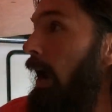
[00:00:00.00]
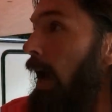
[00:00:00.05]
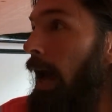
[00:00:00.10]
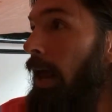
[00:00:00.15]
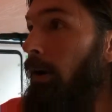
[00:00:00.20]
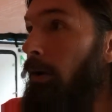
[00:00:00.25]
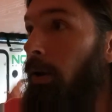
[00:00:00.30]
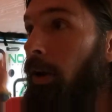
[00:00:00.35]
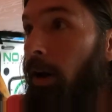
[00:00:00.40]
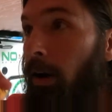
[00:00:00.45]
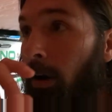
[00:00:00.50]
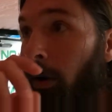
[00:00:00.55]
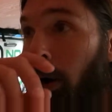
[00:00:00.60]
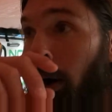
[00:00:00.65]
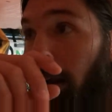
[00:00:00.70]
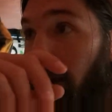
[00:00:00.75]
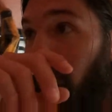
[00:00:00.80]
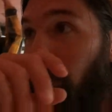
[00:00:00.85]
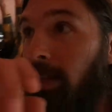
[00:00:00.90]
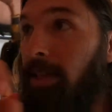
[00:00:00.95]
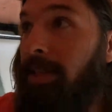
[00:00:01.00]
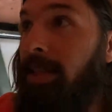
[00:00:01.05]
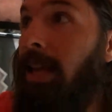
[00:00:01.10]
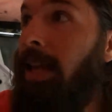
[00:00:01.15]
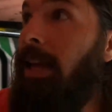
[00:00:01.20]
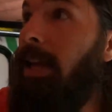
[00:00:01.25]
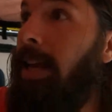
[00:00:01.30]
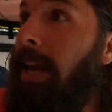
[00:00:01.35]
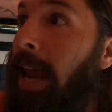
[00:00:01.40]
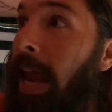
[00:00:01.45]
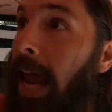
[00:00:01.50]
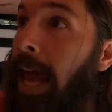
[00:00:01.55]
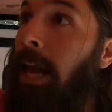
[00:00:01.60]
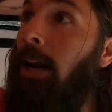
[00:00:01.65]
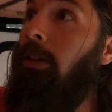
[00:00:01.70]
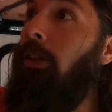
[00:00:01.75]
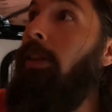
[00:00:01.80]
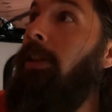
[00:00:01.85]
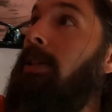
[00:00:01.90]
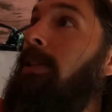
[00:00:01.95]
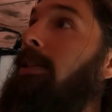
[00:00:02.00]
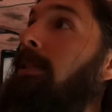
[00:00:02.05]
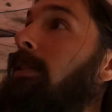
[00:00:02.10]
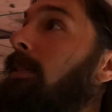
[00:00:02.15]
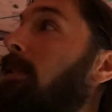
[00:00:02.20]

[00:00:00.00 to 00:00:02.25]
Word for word: I don't know if this thing can handle this.